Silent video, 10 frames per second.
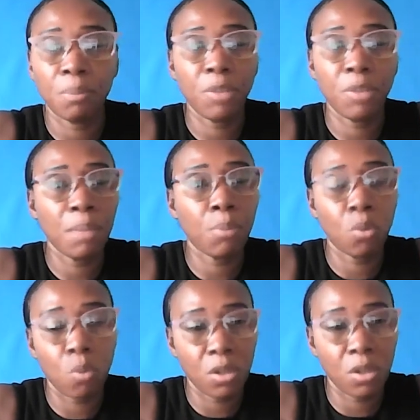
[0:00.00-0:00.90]
They
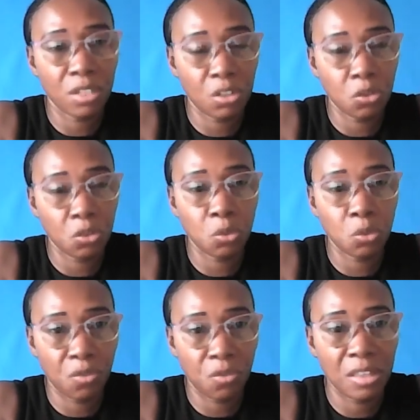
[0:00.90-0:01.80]
both wanted to do
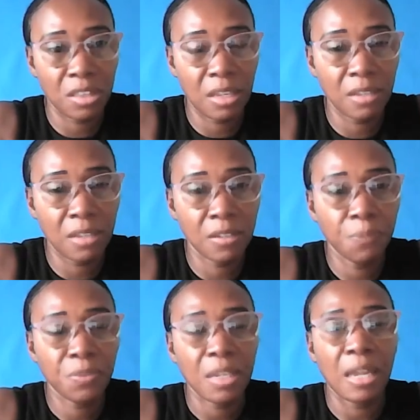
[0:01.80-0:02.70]
different things,
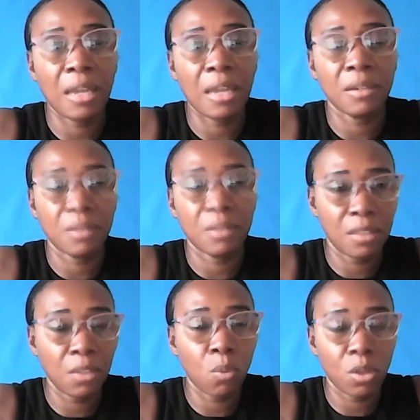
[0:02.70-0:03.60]
and
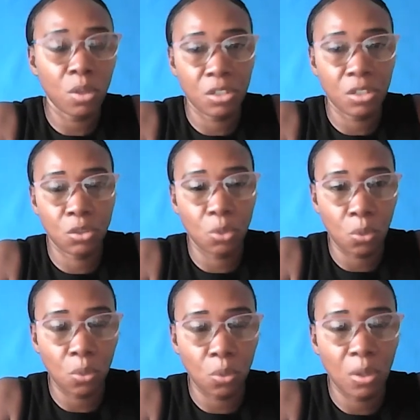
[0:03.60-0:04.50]
they wanted to
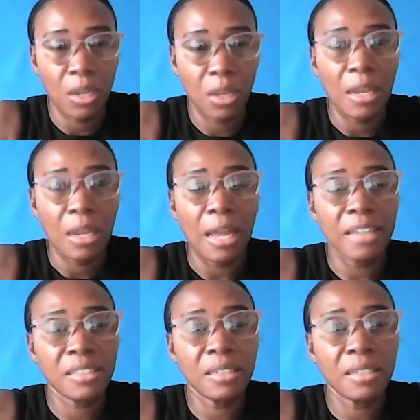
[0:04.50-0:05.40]
go. I
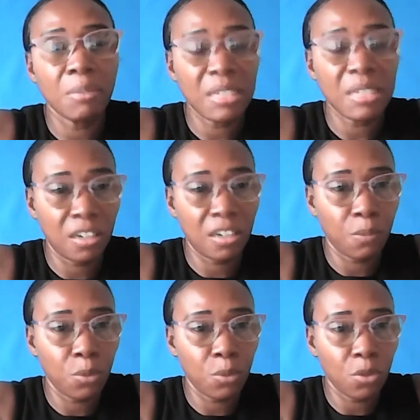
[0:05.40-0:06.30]
still maintain a
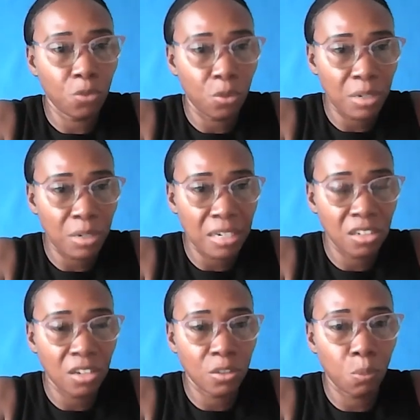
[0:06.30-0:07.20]
beautiful
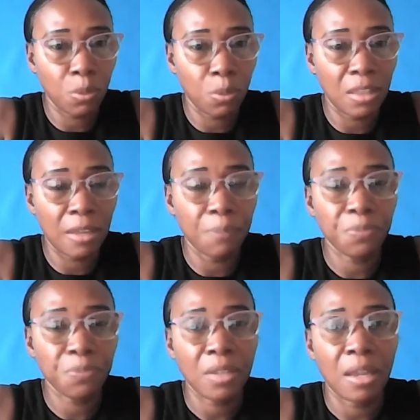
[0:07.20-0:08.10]
relationship with them.
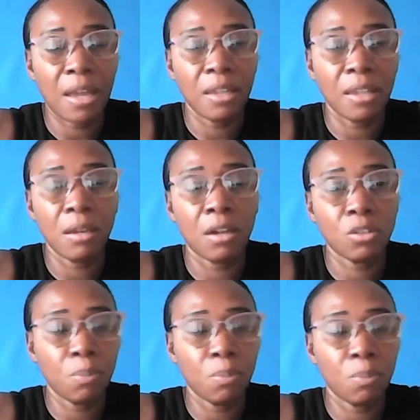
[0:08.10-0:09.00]
I
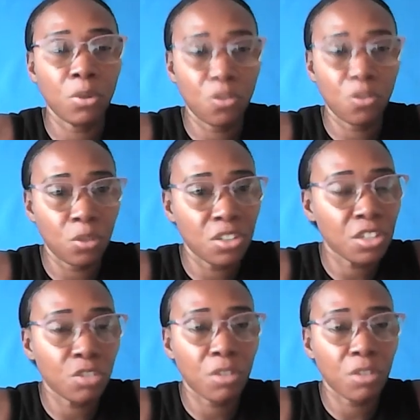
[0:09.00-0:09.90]
got beautiful
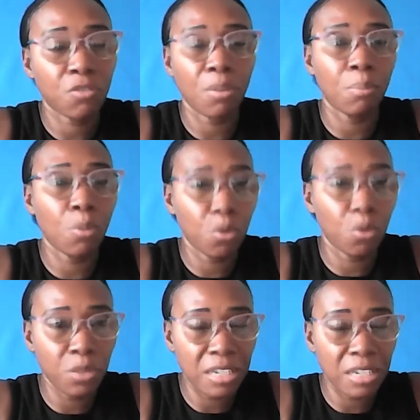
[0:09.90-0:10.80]
children from both
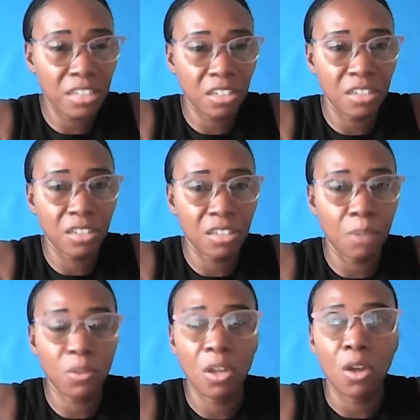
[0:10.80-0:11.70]
relationships.